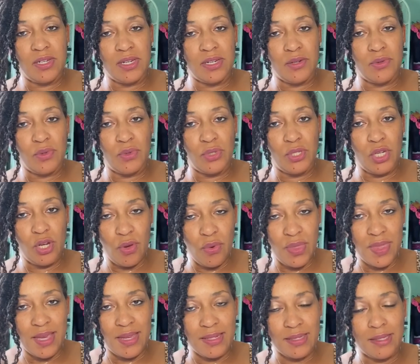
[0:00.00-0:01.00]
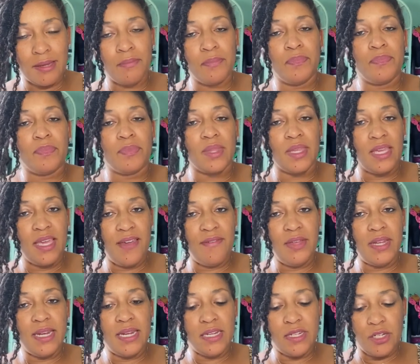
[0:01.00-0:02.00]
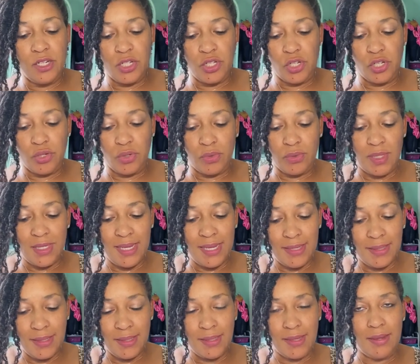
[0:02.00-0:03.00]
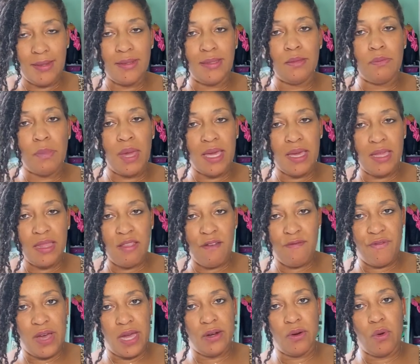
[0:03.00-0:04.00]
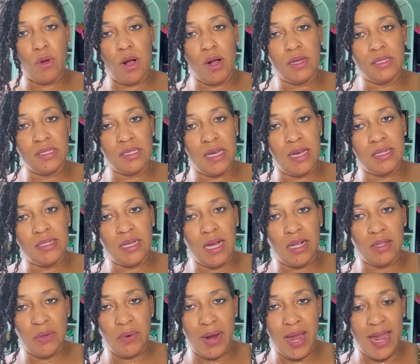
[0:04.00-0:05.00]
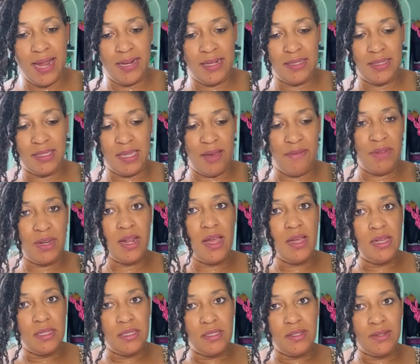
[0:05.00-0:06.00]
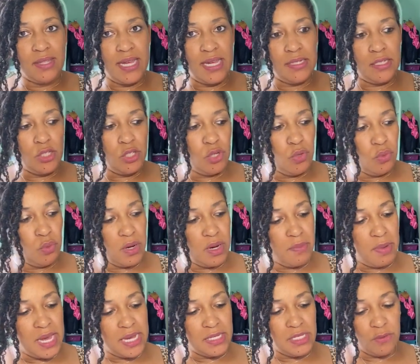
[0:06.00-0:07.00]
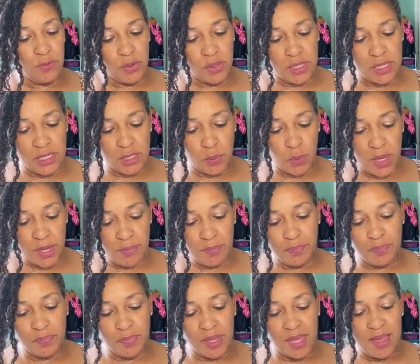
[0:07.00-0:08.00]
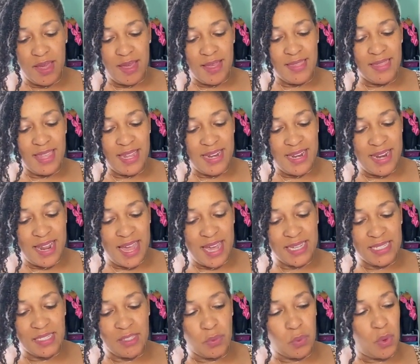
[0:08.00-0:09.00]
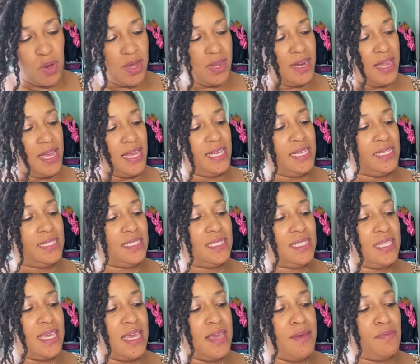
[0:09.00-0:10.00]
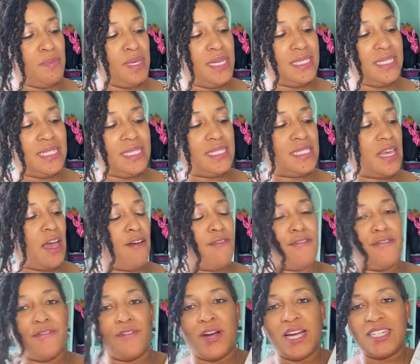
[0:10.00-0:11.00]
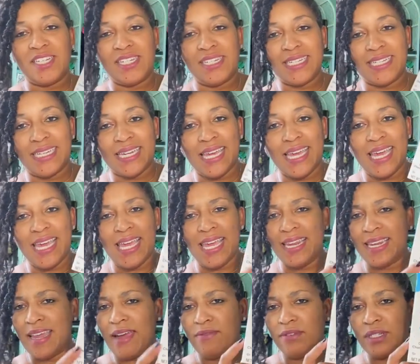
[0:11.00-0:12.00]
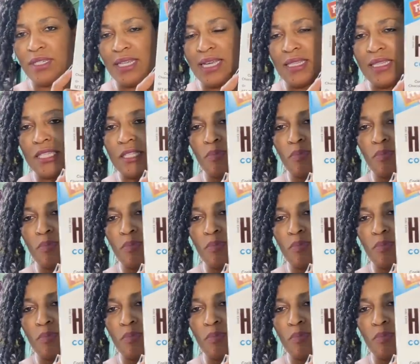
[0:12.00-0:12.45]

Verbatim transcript: to, to this giving an additional 10 cents, making the final cost $1.87. So that's two rebates for this one. The next one is the Mrs. Freshley. Never seen this